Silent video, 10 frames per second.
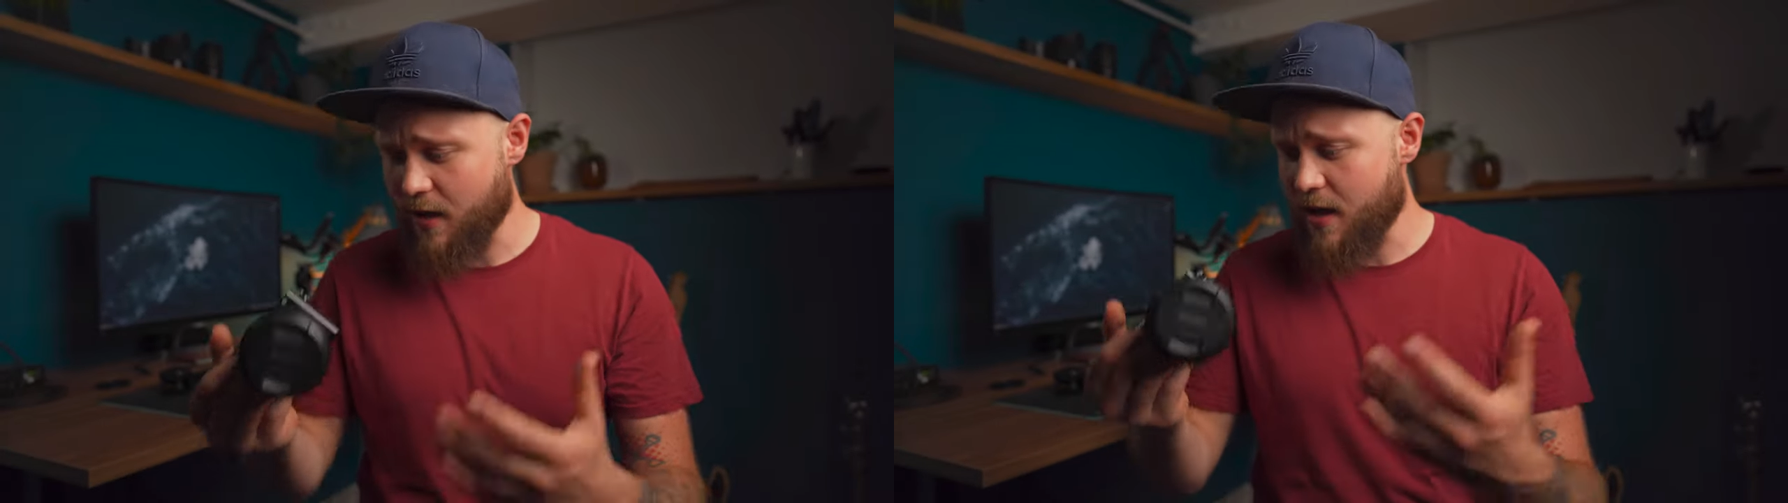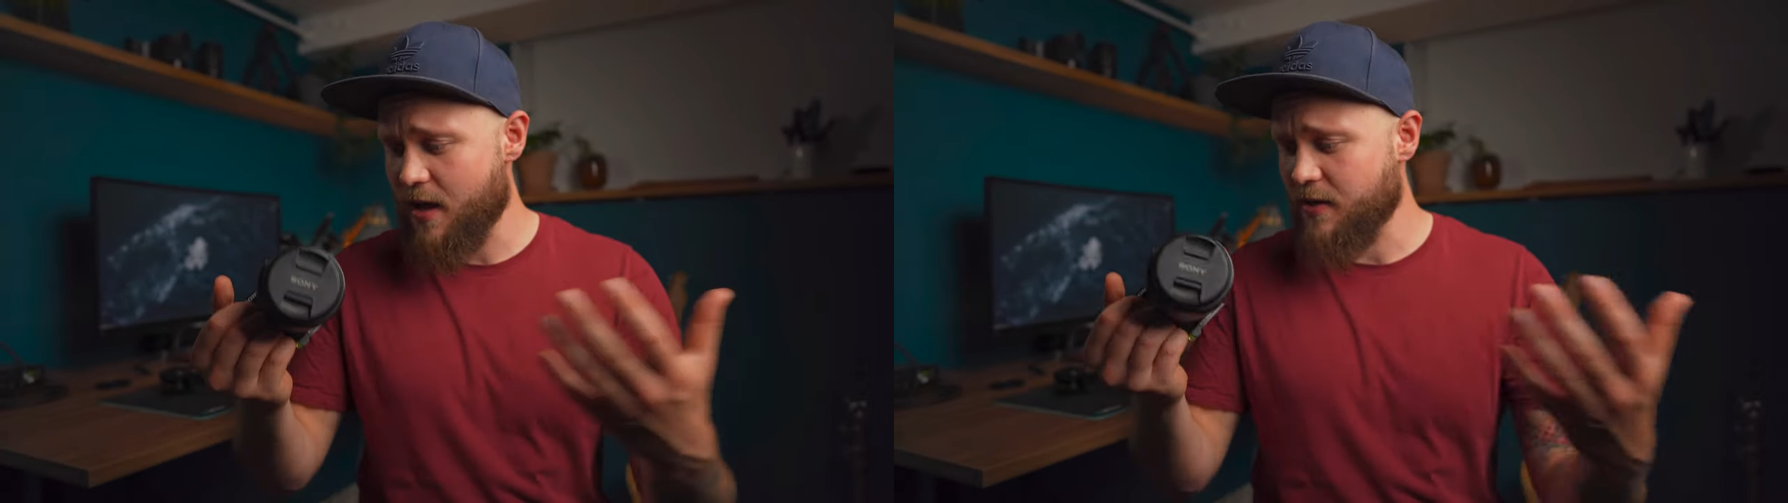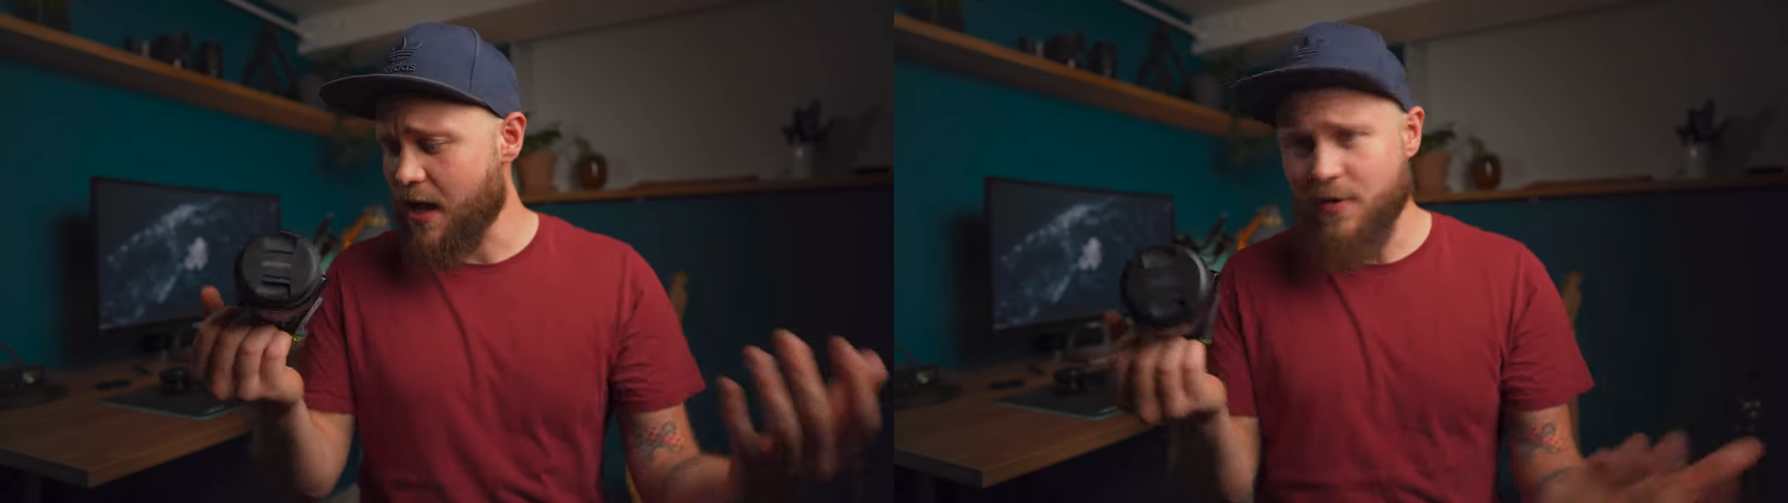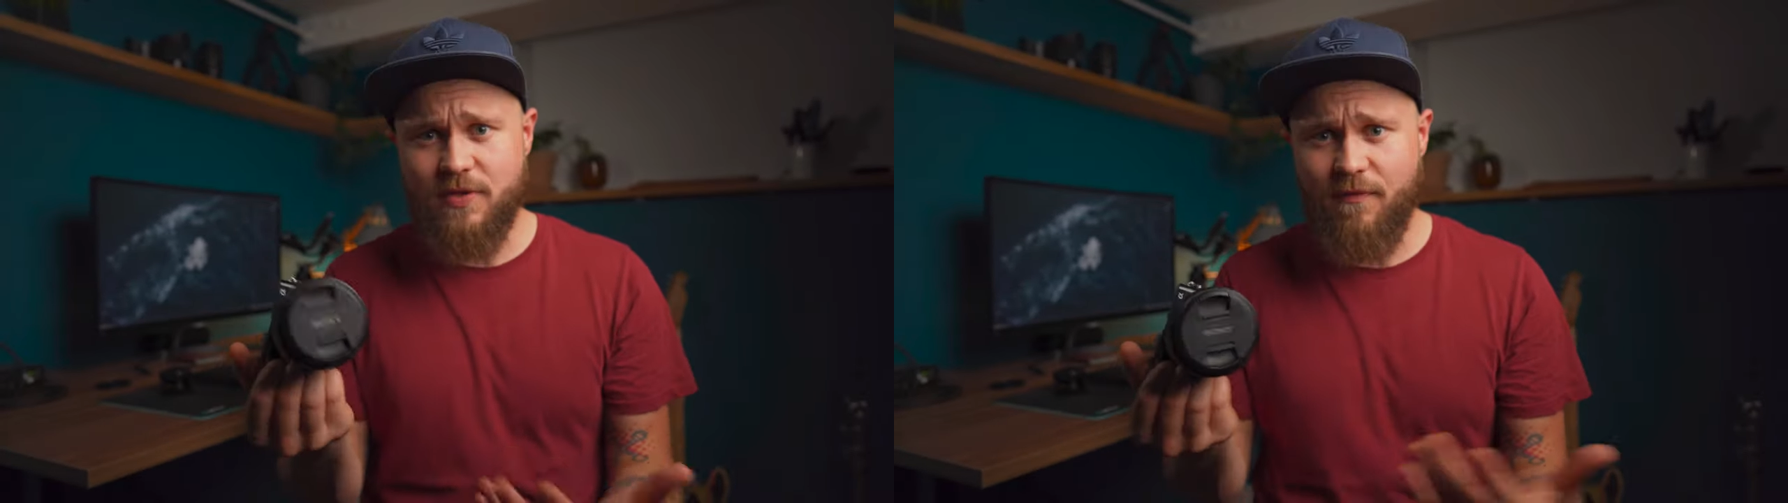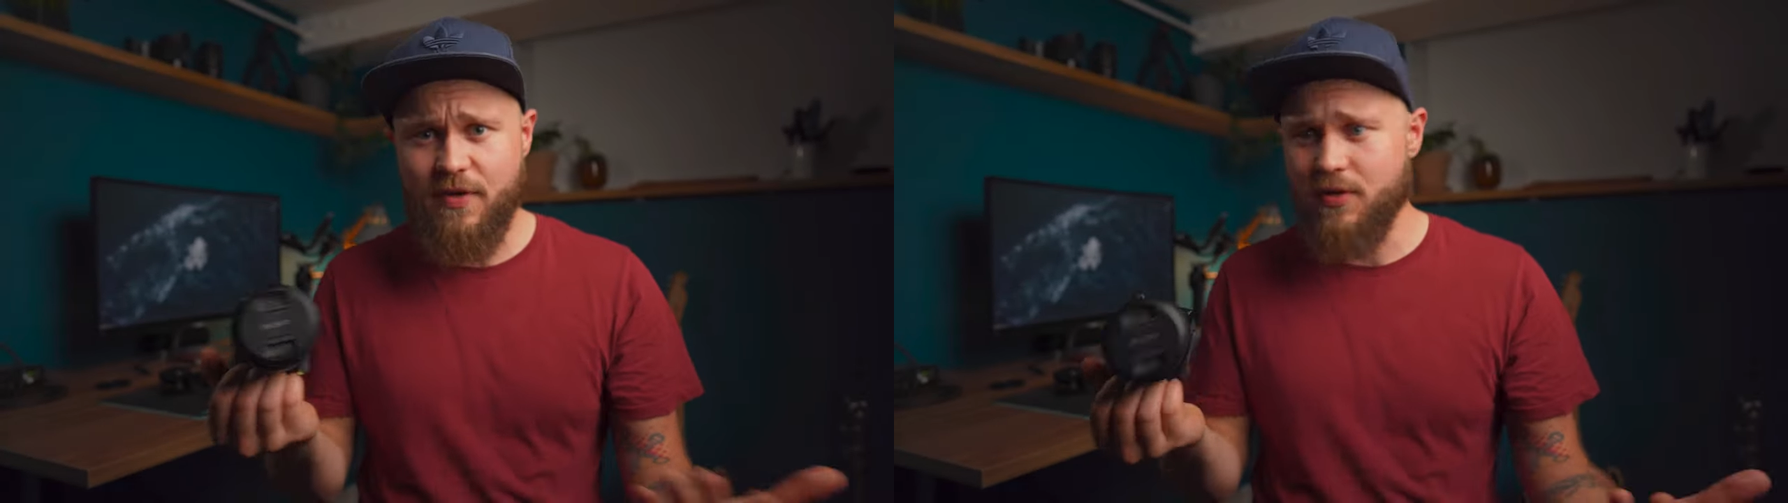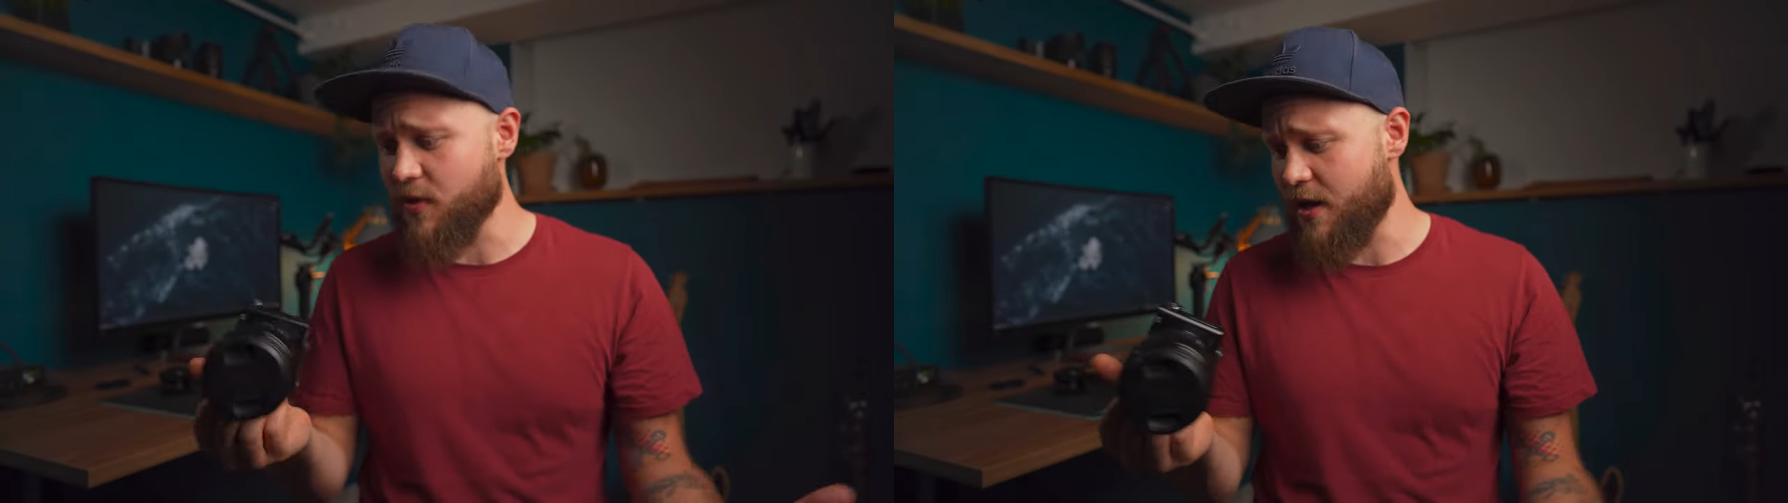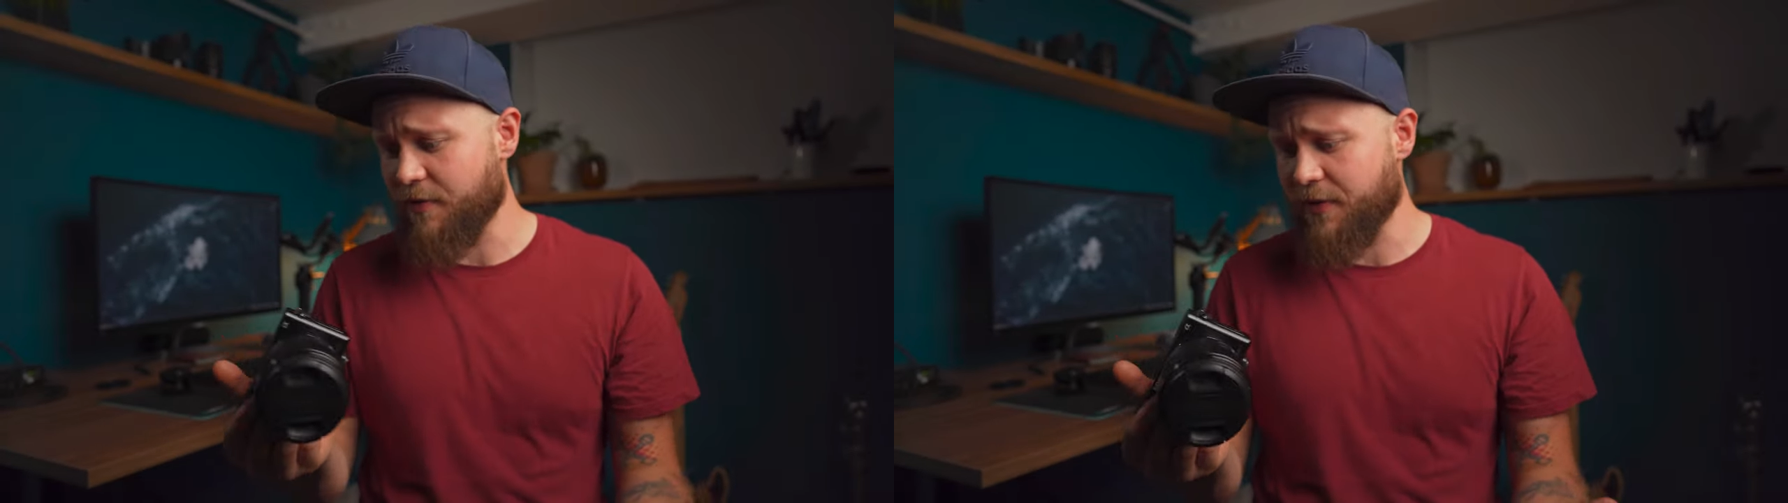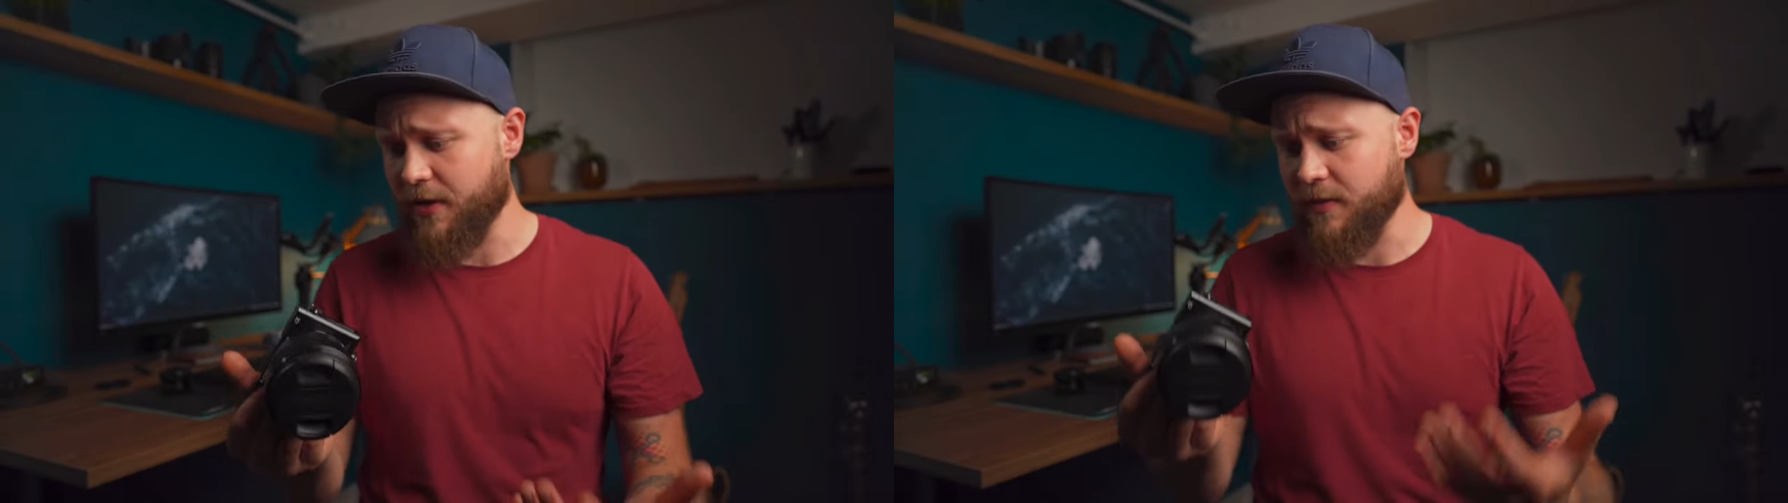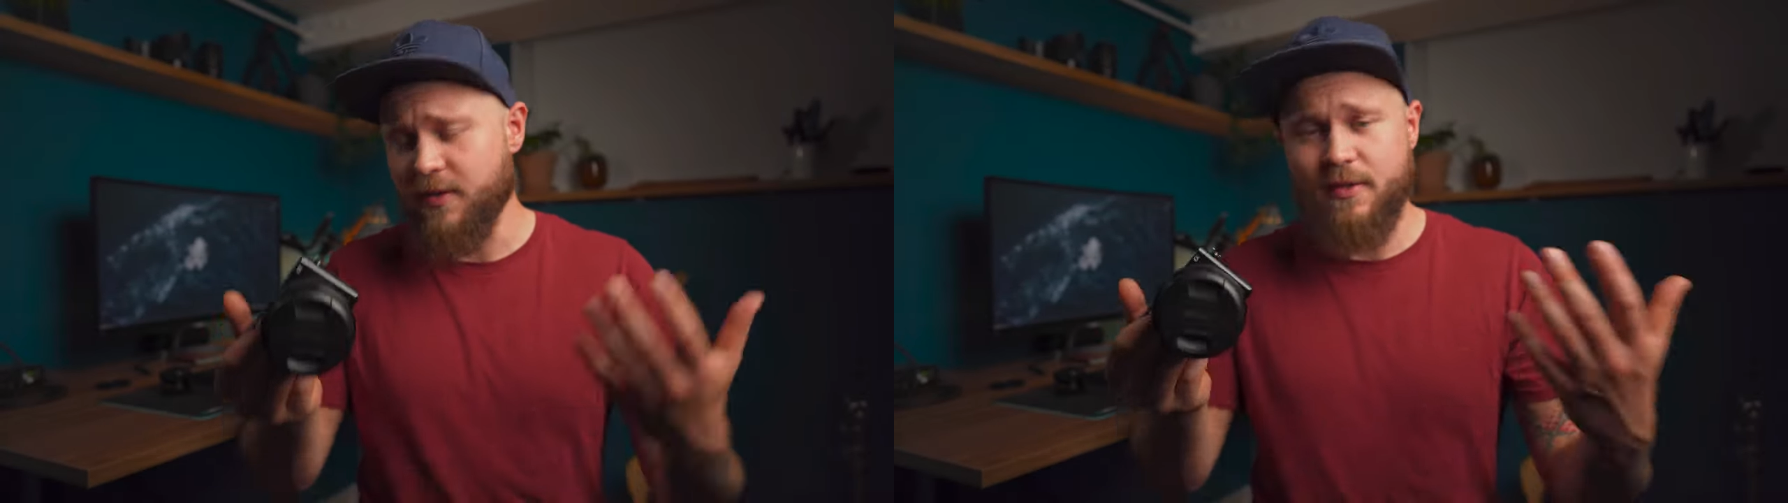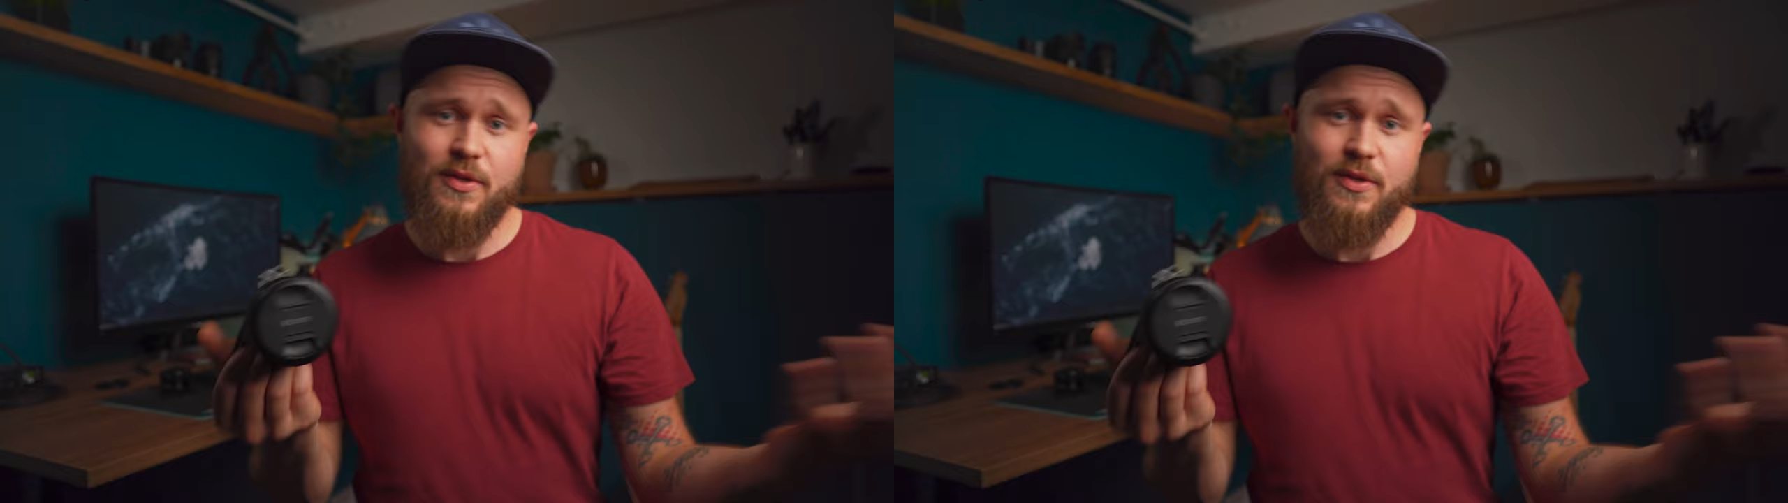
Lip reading: And how does it feel and everything?